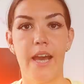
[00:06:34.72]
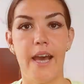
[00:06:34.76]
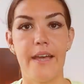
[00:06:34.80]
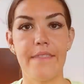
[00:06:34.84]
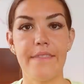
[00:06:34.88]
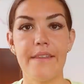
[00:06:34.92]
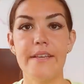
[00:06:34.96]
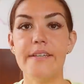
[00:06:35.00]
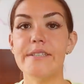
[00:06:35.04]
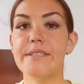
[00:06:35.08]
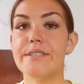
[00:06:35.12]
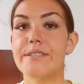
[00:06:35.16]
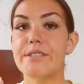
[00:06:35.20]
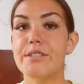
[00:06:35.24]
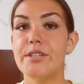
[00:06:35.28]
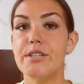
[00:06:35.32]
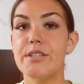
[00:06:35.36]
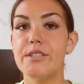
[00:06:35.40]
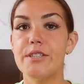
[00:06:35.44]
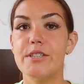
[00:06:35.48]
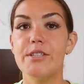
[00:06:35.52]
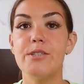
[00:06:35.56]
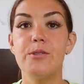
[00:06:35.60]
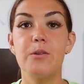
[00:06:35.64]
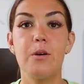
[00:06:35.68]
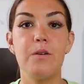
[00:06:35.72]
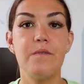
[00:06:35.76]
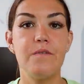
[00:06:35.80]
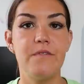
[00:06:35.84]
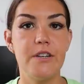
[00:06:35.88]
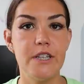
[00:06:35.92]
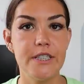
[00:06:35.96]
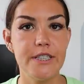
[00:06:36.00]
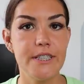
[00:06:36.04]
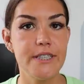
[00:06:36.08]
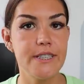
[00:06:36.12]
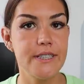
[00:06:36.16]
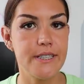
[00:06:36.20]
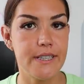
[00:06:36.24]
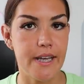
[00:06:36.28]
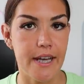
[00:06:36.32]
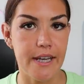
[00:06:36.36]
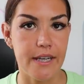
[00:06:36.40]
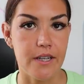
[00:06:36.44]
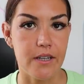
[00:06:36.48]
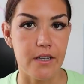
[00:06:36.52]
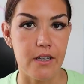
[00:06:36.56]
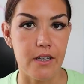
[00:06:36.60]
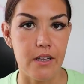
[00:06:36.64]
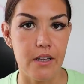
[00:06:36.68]
And this turns into a vicious
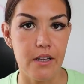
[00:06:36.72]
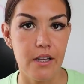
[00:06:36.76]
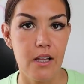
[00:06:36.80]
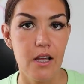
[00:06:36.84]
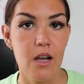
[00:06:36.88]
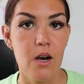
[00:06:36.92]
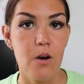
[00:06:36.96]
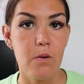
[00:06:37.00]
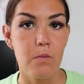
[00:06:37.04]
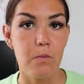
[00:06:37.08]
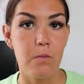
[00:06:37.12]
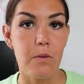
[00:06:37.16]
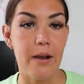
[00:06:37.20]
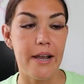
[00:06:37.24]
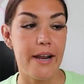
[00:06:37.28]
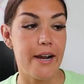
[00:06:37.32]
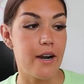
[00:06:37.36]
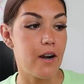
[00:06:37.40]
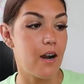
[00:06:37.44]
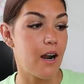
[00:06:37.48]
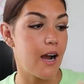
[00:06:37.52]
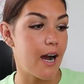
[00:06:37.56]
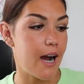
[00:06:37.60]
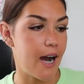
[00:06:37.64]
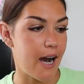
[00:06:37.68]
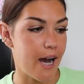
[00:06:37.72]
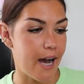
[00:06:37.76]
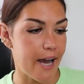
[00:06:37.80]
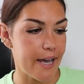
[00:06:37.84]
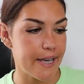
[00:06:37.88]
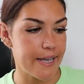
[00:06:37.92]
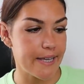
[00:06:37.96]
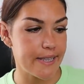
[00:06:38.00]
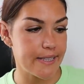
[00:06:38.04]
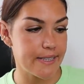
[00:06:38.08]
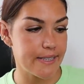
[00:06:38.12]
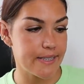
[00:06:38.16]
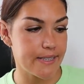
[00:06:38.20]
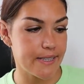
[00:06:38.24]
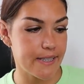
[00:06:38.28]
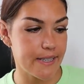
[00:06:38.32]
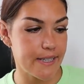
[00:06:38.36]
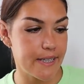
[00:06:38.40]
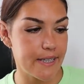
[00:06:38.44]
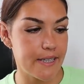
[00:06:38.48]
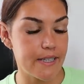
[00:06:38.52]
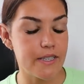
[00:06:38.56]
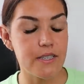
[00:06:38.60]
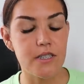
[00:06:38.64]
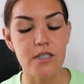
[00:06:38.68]
cycle where high
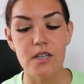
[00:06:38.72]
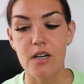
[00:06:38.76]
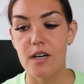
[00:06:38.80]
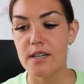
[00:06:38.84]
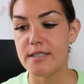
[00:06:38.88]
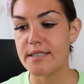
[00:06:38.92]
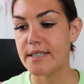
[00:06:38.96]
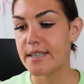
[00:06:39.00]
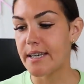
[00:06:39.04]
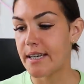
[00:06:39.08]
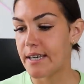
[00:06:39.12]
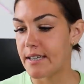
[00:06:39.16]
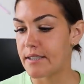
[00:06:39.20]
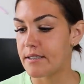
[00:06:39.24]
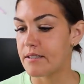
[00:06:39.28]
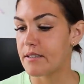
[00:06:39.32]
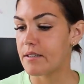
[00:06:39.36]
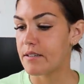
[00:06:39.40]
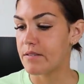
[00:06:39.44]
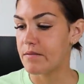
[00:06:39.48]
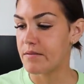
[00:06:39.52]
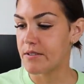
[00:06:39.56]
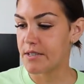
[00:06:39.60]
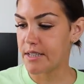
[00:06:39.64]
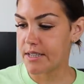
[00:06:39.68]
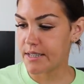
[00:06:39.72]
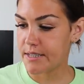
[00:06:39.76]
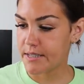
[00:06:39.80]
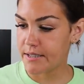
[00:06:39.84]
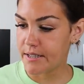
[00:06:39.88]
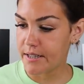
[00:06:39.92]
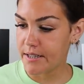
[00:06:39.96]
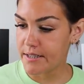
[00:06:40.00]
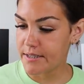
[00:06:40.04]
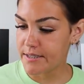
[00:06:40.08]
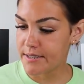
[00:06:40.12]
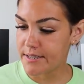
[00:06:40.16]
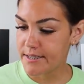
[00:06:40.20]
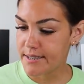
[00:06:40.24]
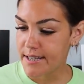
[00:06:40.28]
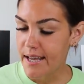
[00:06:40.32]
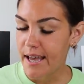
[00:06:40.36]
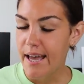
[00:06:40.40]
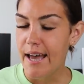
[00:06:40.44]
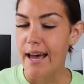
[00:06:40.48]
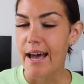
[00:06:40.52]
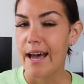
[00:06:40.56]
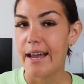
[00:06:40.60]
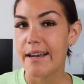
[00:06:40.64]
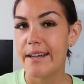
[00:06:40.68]
insulin is causing insulin resistance
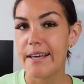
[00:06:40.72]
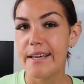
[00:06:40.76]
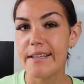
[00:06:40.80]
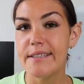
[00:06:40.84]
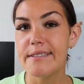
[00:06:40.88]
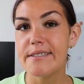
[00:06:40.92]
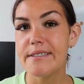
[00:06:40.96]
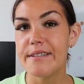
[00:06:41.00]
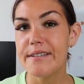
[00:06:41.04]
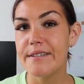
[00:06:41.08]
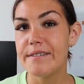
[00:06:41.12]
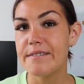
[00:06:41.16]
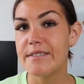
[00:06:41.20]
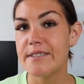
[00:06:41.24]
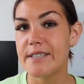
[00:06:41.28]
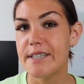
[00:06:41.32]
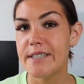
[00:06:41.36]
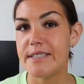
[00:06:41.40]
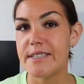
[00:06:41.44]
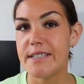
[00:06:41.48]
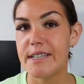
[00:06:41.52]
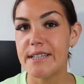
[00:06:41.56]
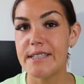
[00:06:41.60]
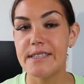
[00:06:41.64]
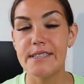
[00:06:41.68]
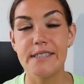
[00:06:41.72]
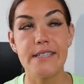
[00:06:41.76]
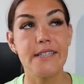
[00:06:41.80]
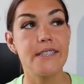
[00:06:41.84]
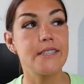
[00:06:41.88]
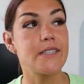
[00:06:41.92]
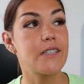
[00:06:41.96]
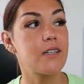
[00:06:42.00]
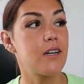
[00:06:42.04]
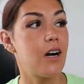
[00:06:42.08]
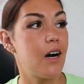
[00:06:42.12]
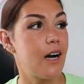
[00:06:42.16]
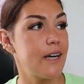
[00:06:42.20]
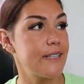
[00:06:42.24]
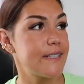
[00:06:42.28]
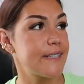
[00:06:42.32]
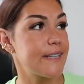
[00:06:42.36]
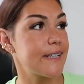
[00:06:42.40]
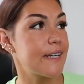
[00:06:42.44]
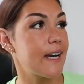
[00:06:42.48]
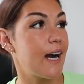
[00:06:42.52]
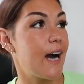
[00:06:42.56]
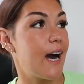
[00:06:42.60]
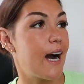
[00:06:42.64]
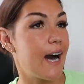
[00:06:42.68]
and insulin resistance is
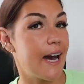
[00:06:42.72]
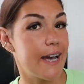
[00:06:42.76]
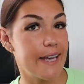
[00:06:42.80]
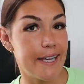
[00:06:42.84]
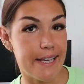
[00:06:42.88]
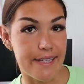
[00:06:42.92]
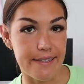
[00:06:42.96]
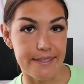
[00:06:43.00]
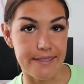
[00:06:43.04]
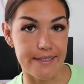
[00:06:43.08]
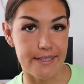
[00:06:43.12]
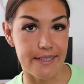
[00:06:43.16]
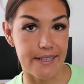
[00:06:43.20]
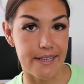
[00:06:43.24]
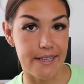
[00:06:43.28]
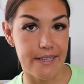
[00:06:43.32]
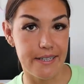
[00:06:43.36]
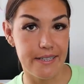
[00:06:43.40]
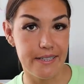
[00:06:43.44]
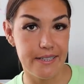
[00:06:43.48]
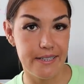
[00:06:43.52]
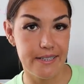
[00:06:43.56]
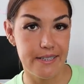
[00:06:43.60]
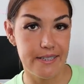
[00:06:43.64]
causing high insulin.